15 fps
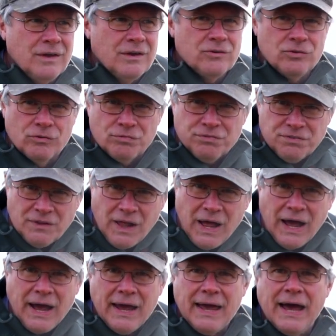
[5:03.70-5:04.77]
to
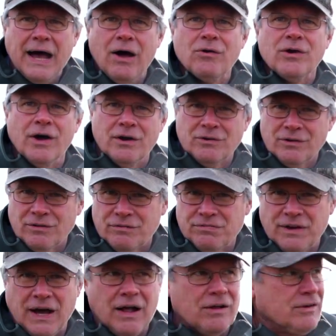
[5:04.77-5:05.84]
fly out under the
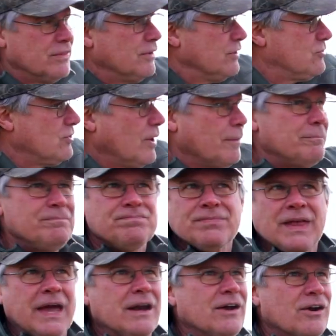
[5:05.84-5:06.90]
falcon that's up
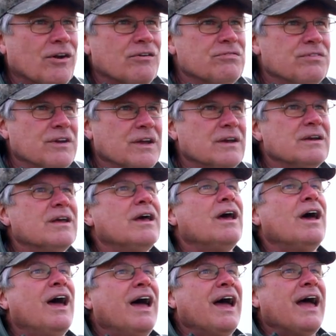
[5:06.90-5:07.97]
800 feet,
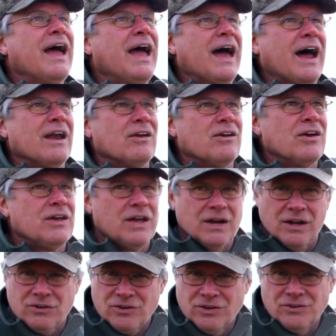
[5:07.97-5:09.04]
and get
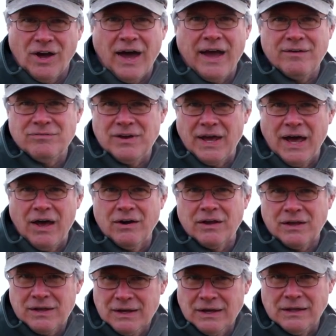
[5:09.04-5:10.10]
it to dive down and
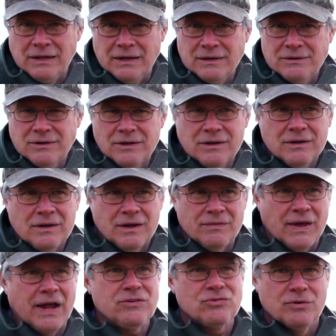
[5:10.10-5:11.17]
kill it. And
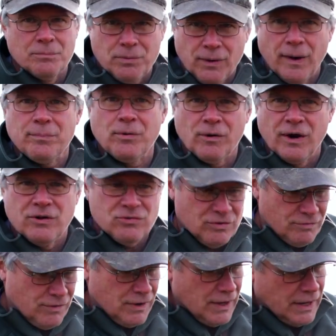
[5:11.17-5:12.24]
that's in
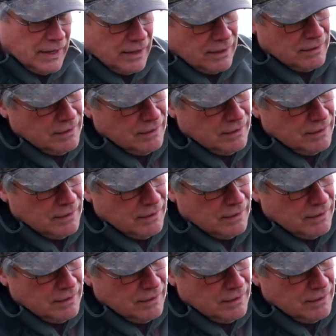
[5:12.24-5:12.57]
preparation for hunting.